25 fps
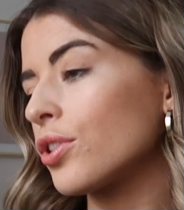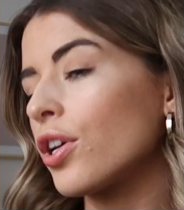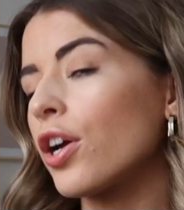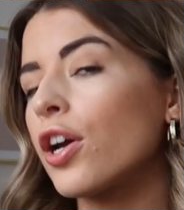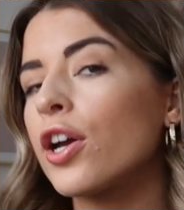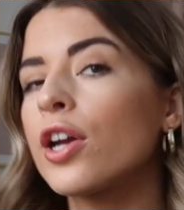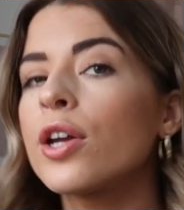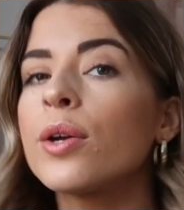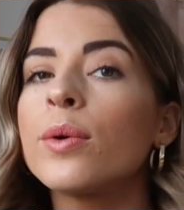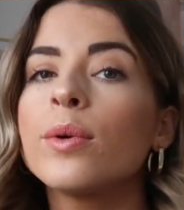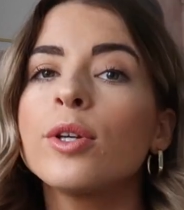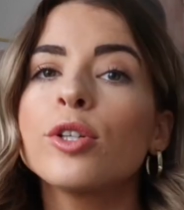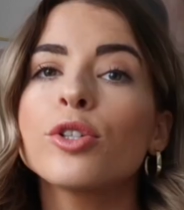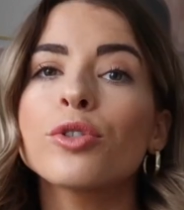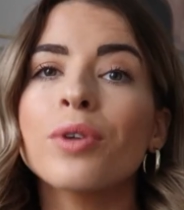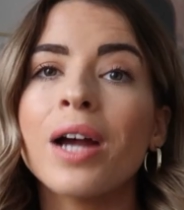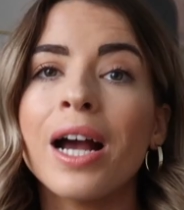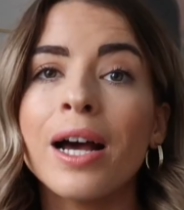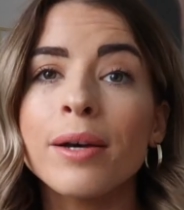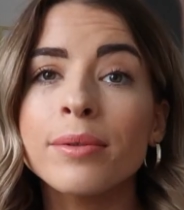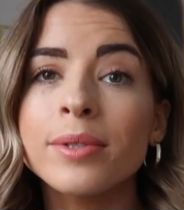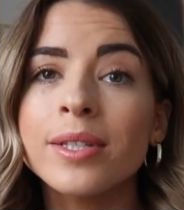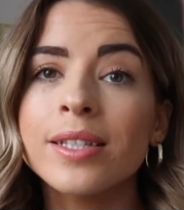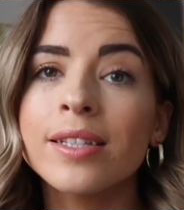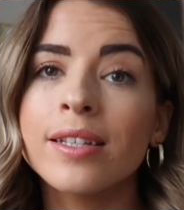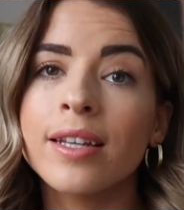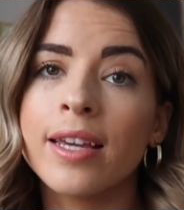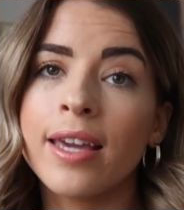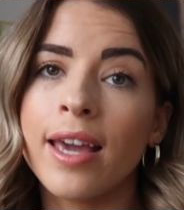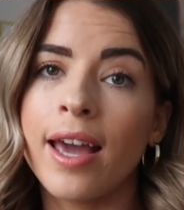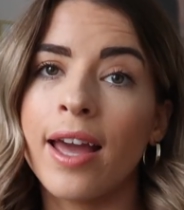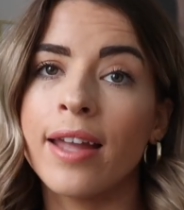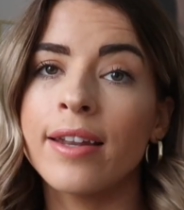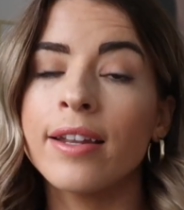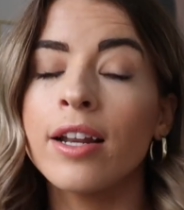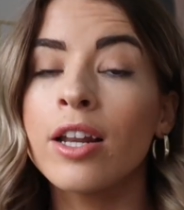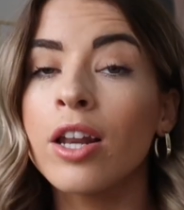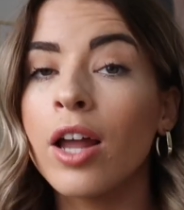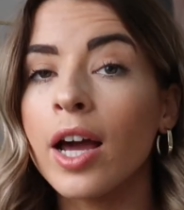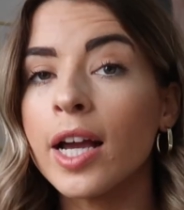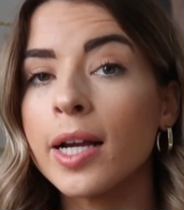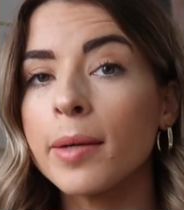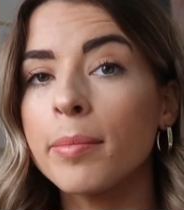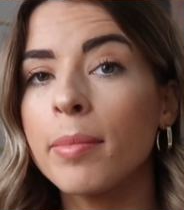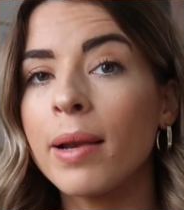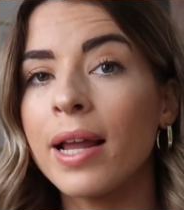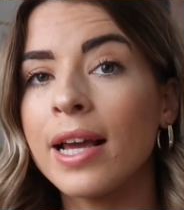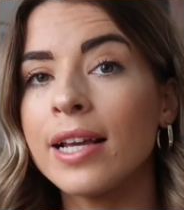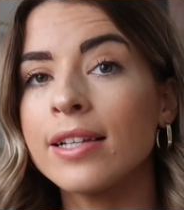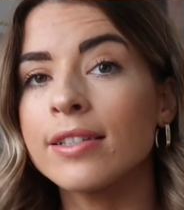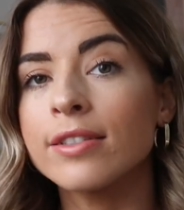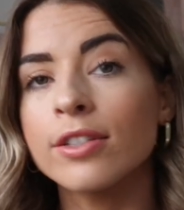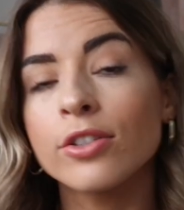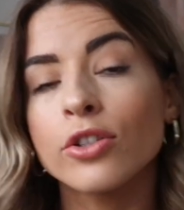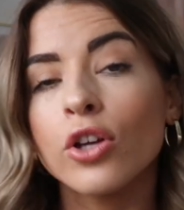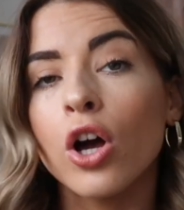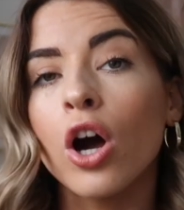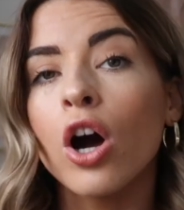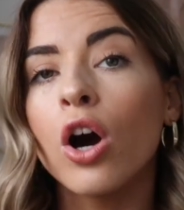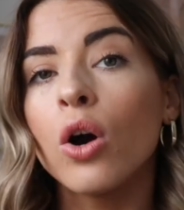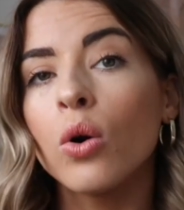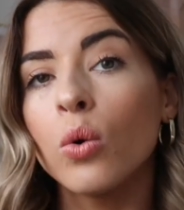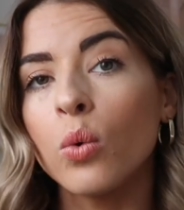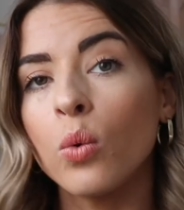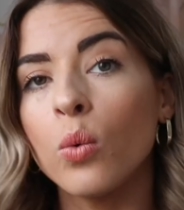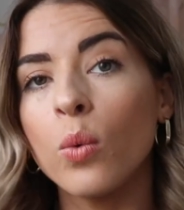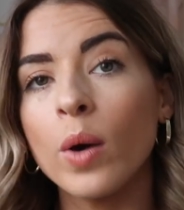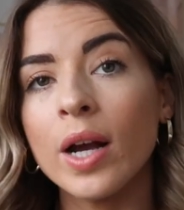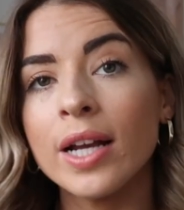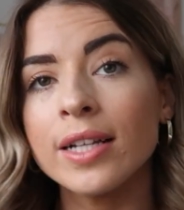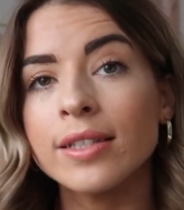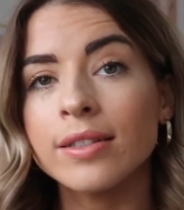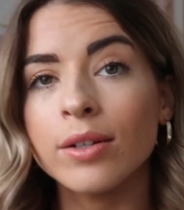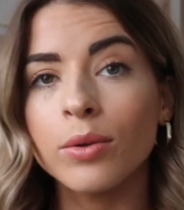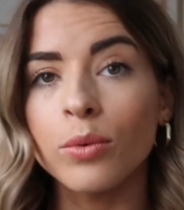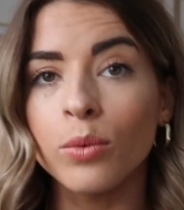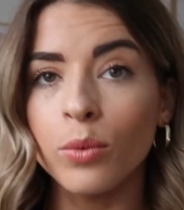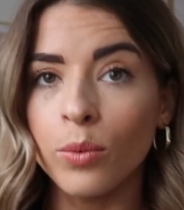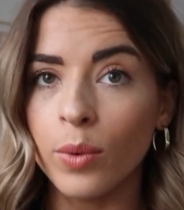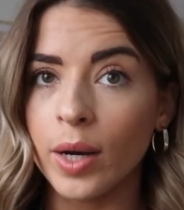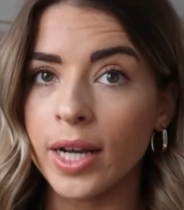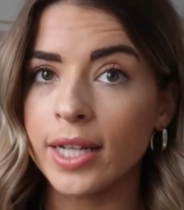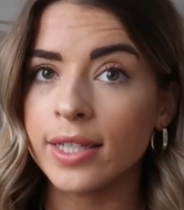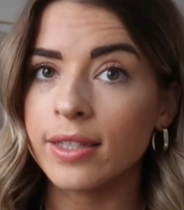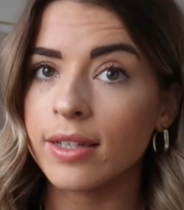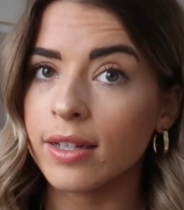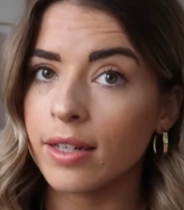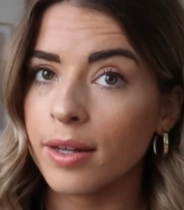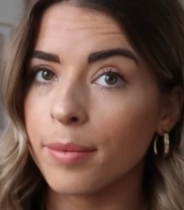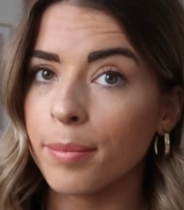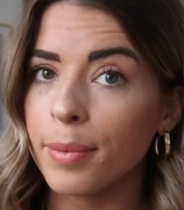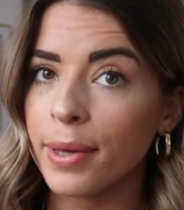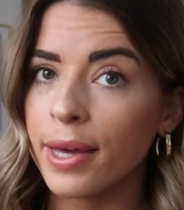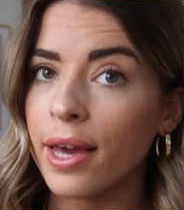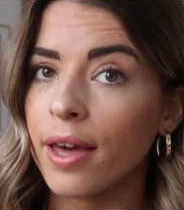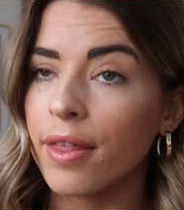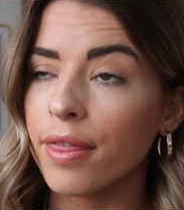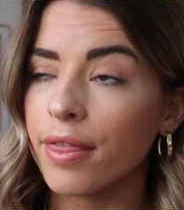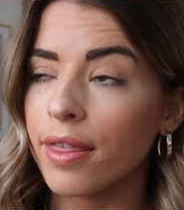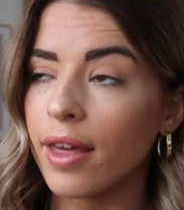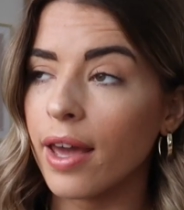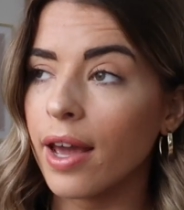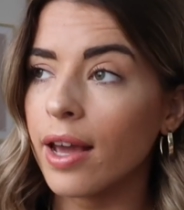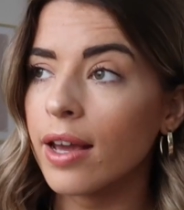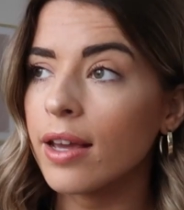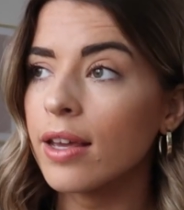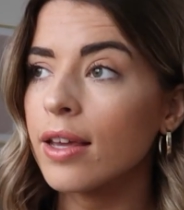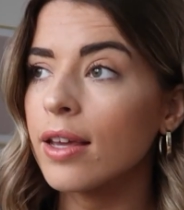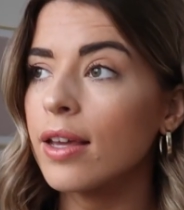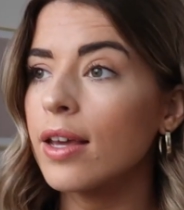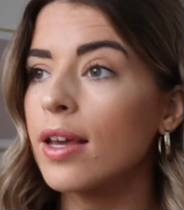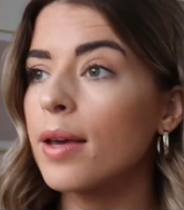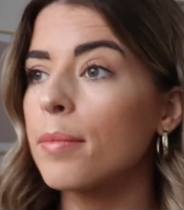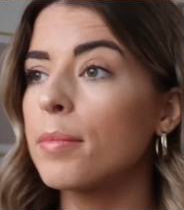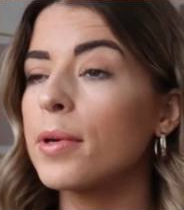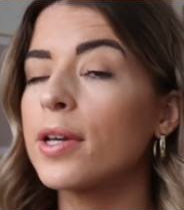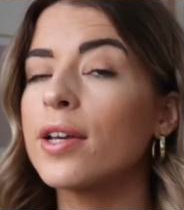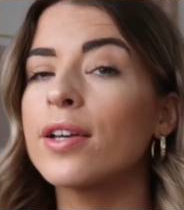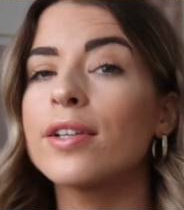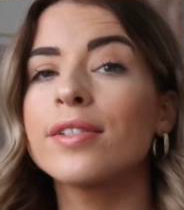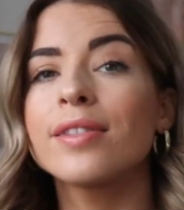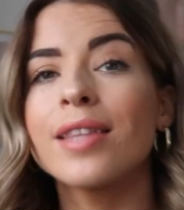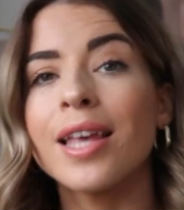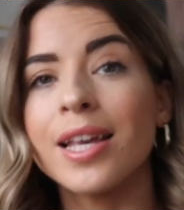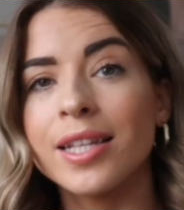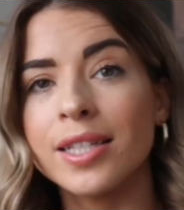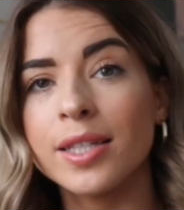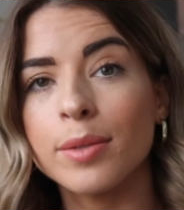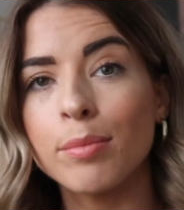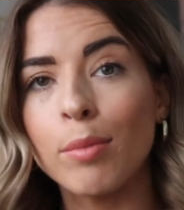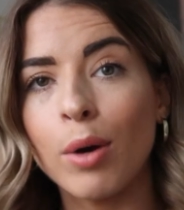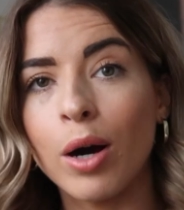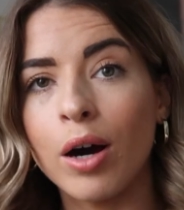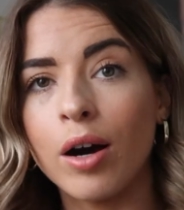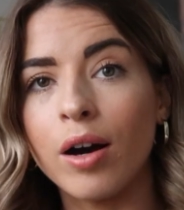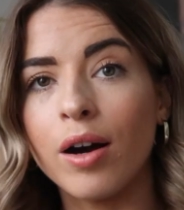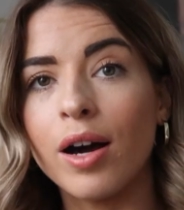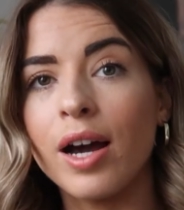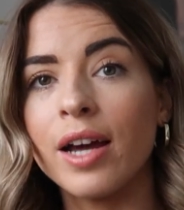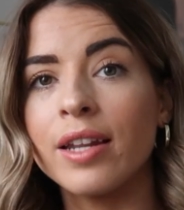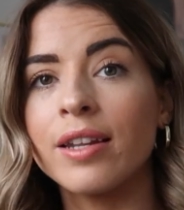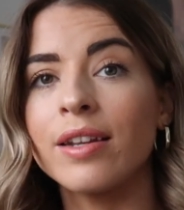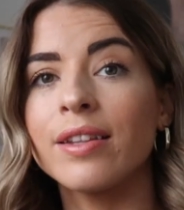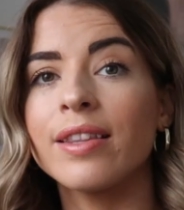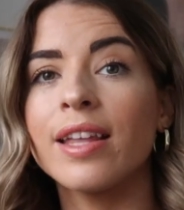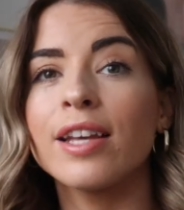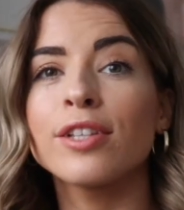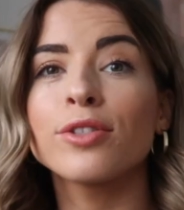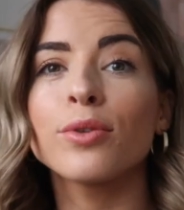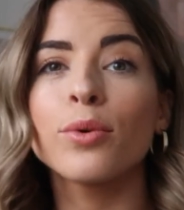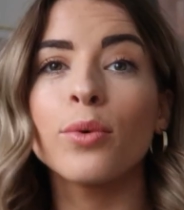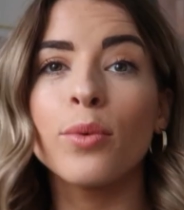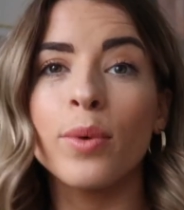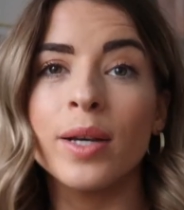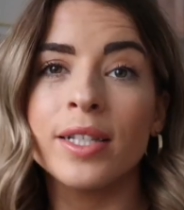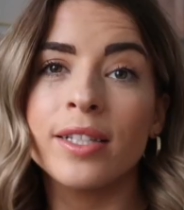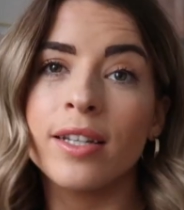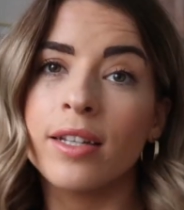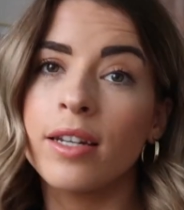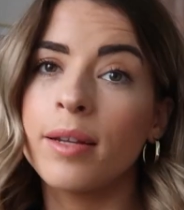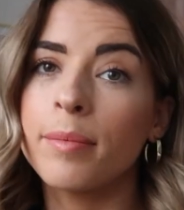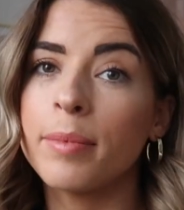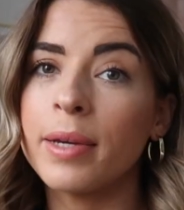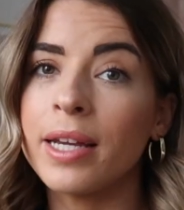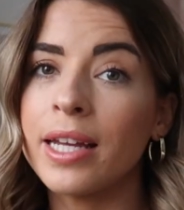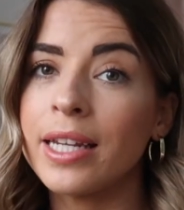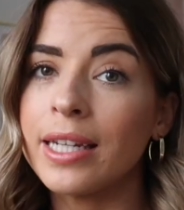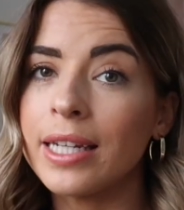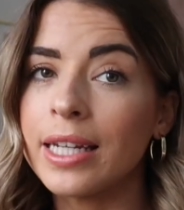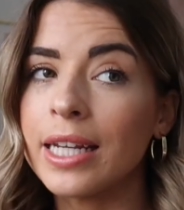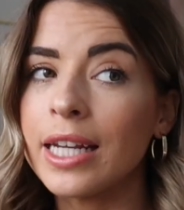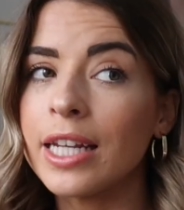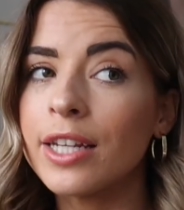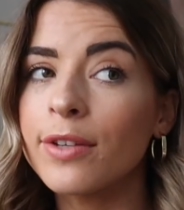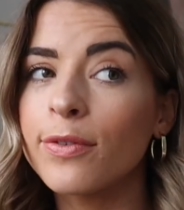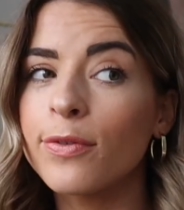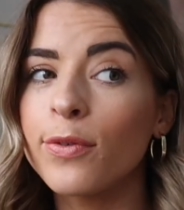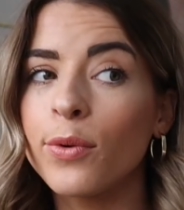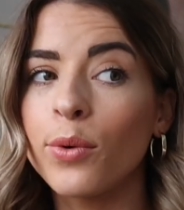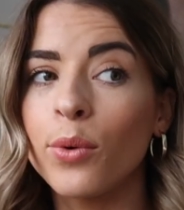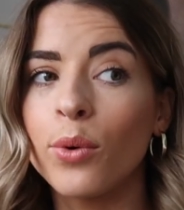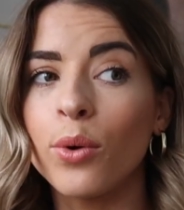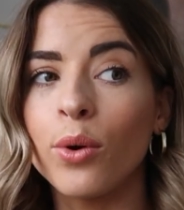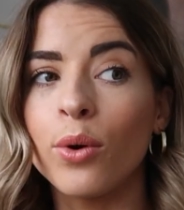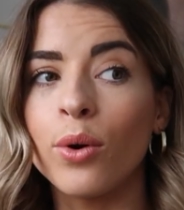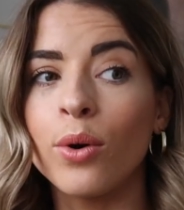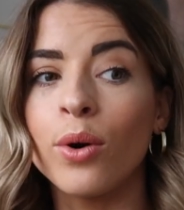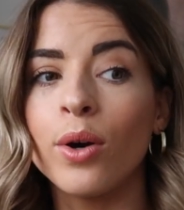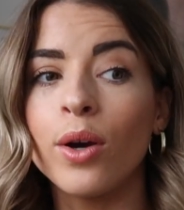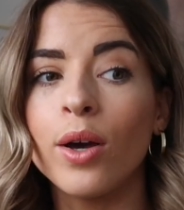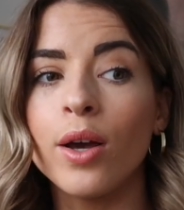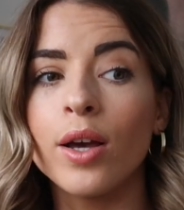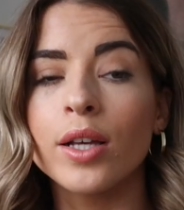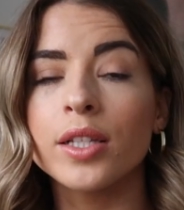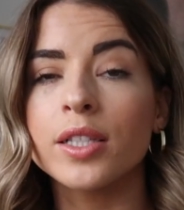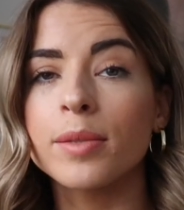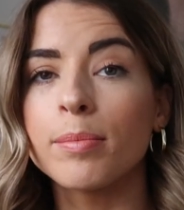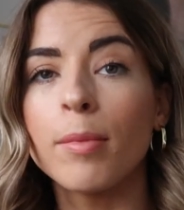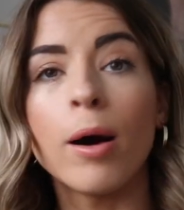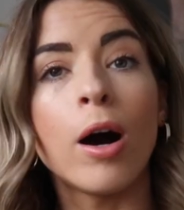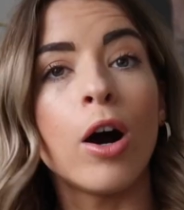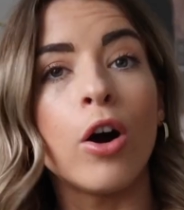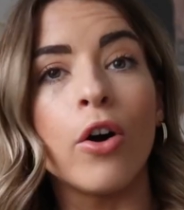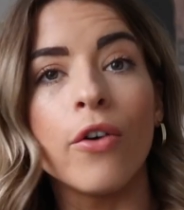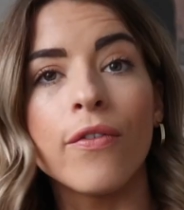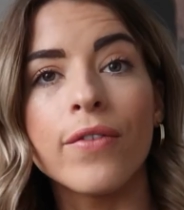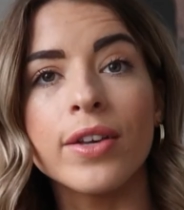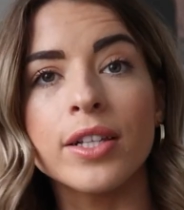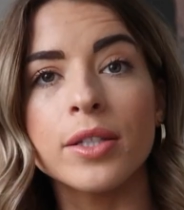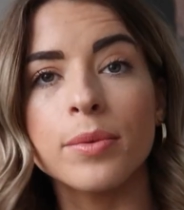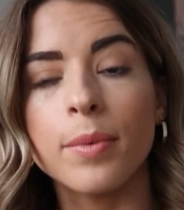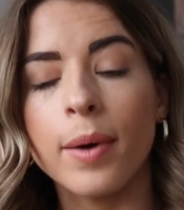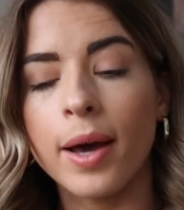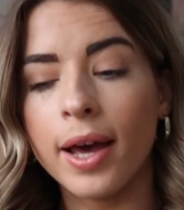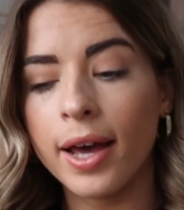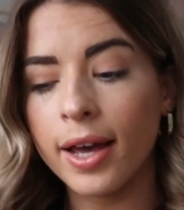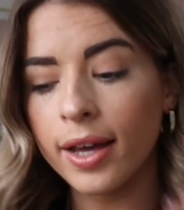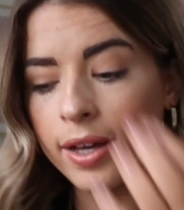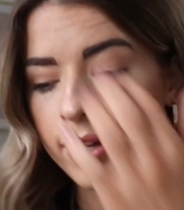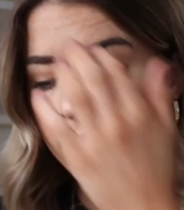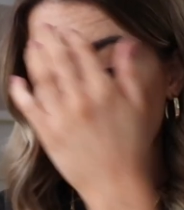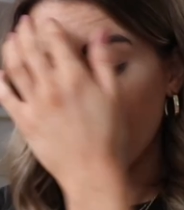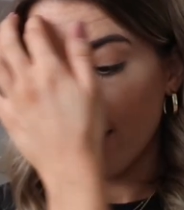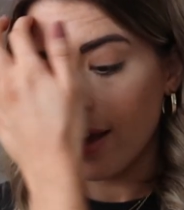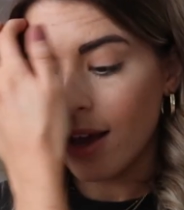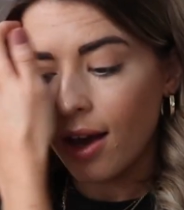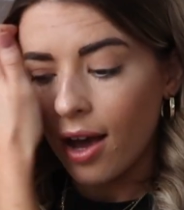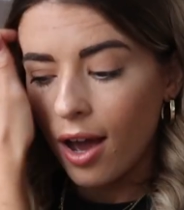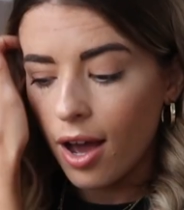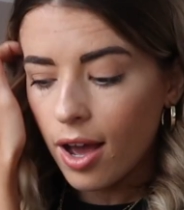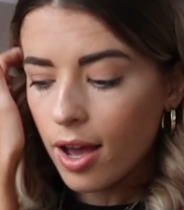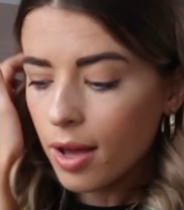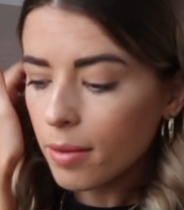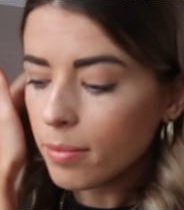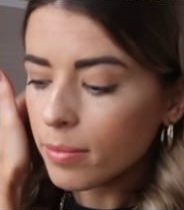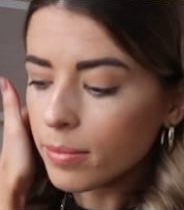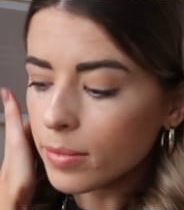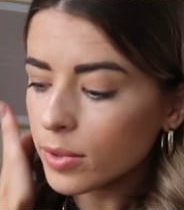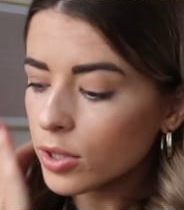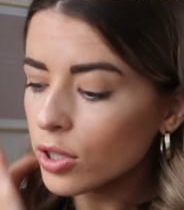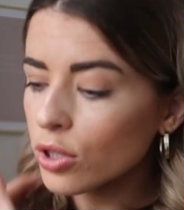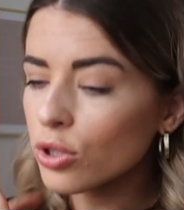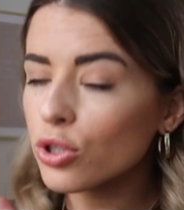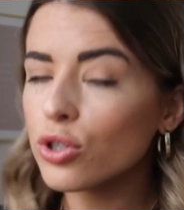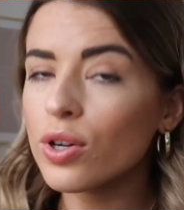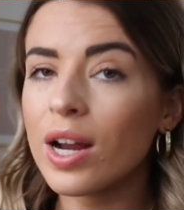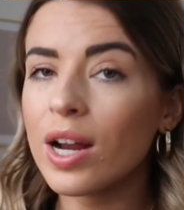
So trousers, again, like blazers, are always going to be a thing, because they're smart and there's always going to be a need for smart office wear. So